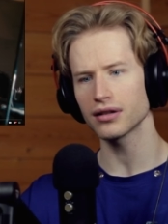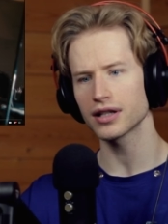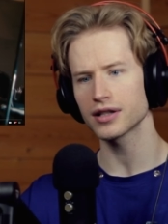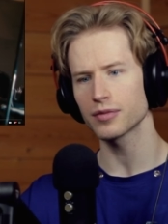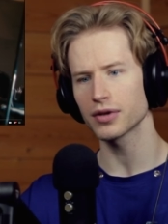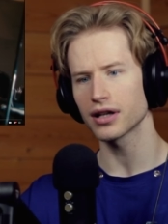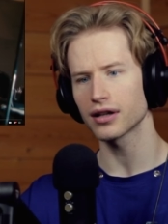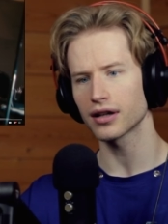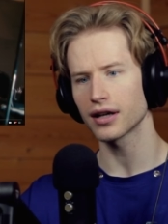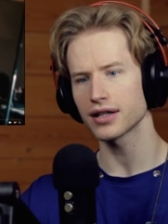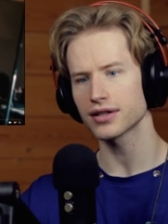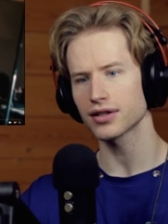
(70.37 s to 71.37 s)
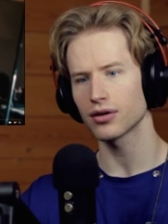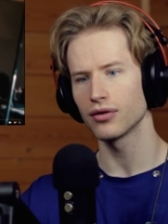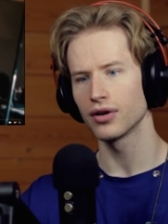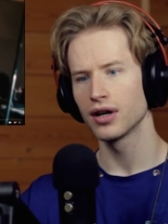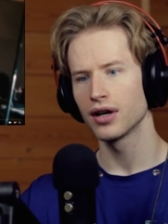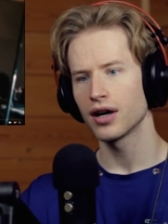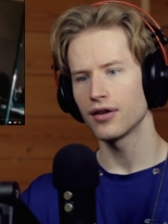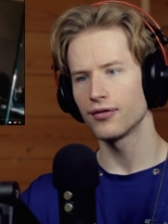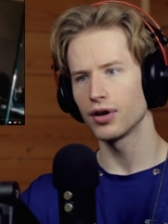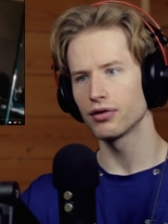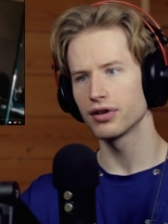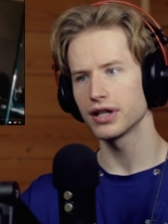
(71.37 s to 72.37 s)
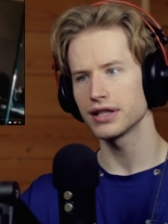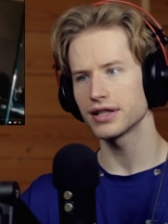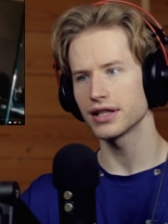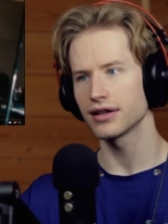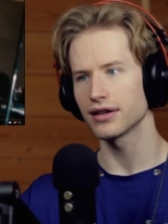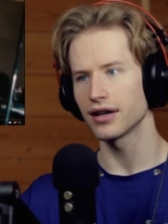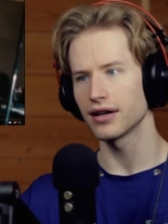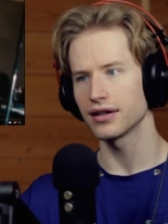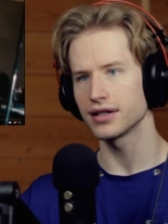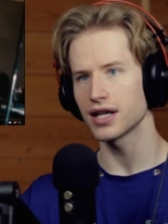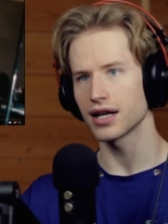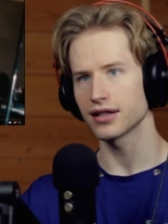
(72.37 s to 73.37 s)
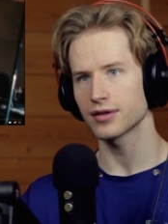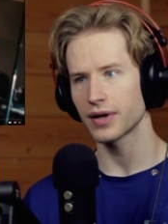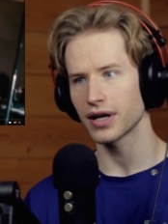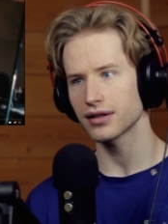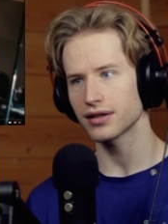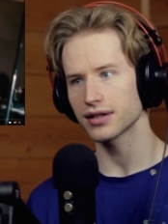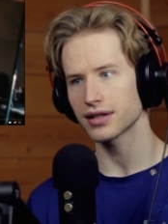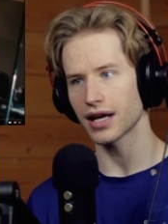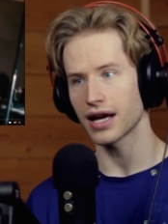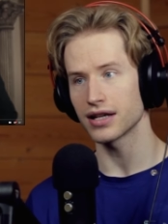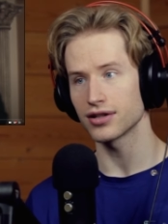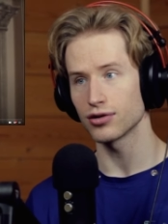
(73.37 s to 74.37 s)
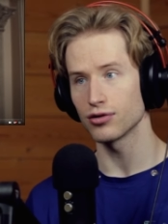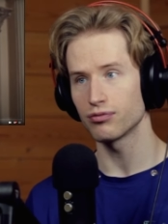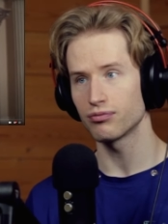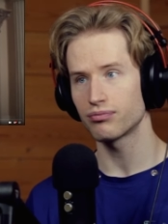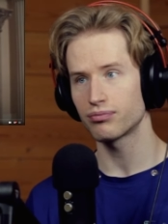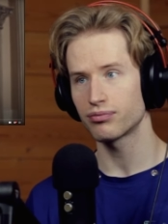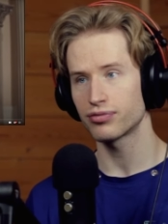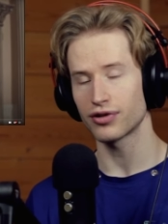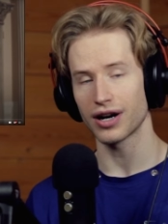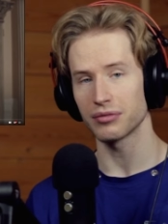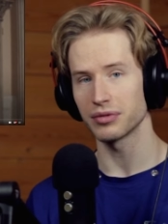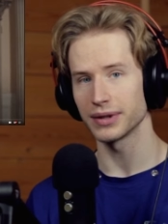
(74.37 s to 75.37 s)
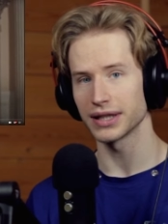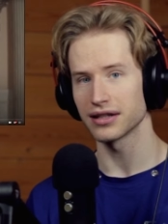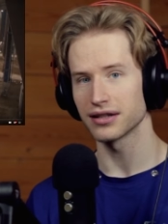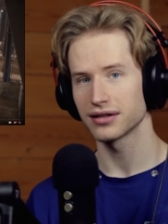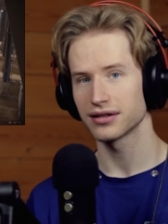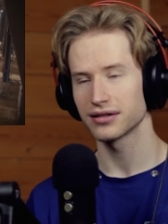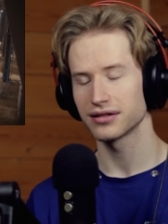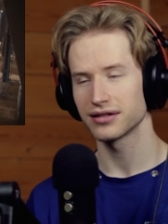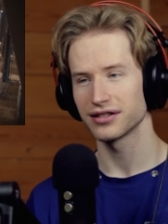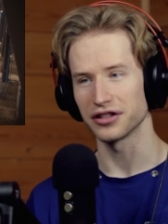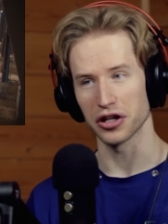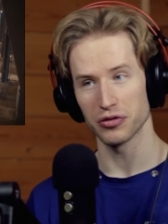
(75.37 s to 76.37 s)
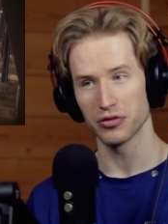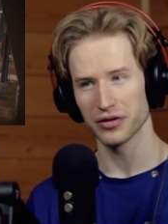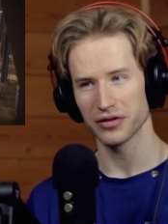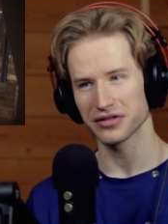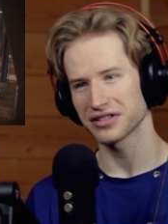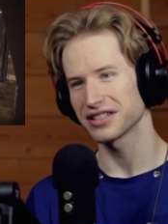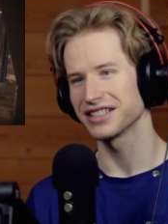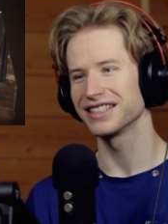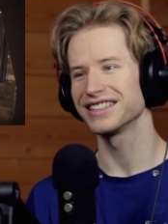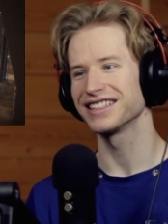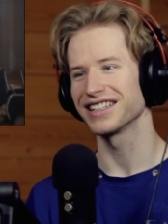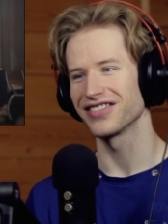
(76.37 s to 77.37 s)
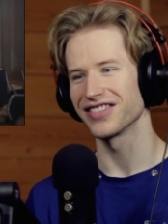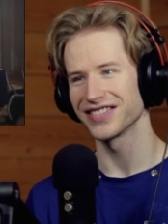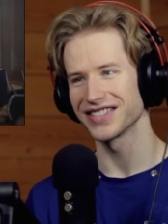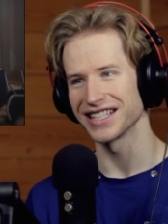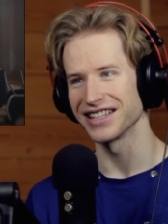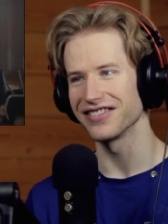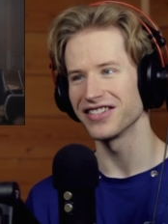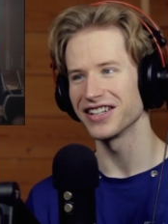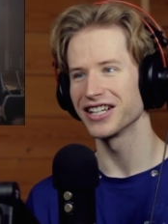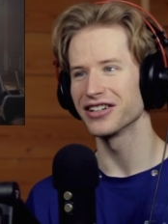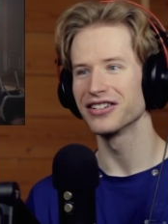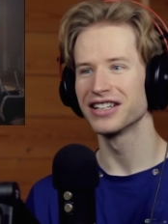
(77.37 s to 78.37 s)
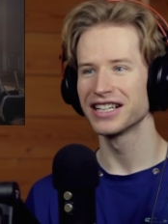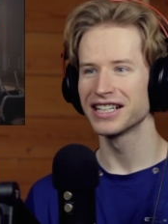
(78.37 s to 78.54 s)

Let's begin, guys. So we've already seen the dance practice, as you probably know if you've seen the video.